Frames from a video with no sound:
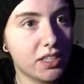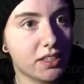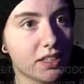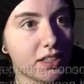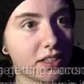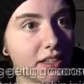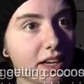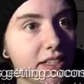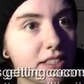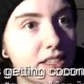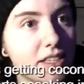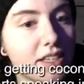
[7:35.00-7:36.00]
And then the
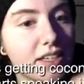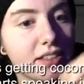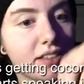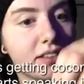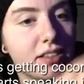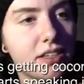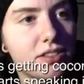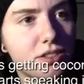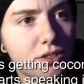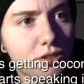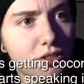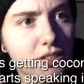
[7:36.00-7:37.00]
last thing, it's
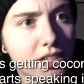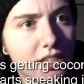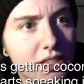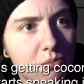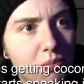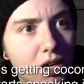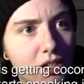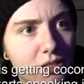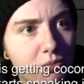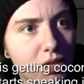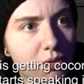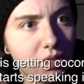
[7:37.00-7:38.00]
usually in the
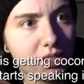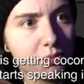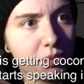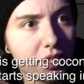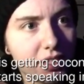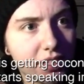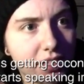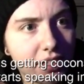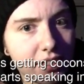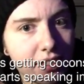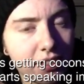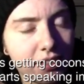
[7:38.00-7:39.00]
box, but I wanted to plug it
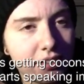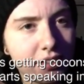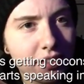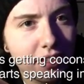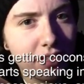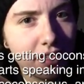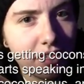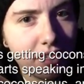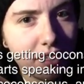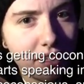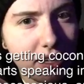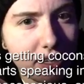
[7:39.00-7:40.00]
in.
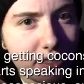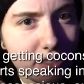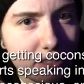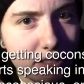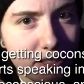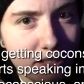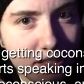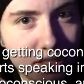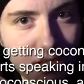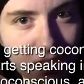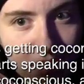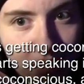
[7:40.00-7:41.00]
It's
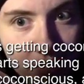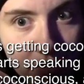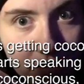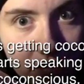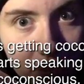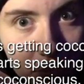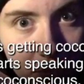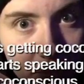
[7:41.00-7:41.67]
a lava lamp.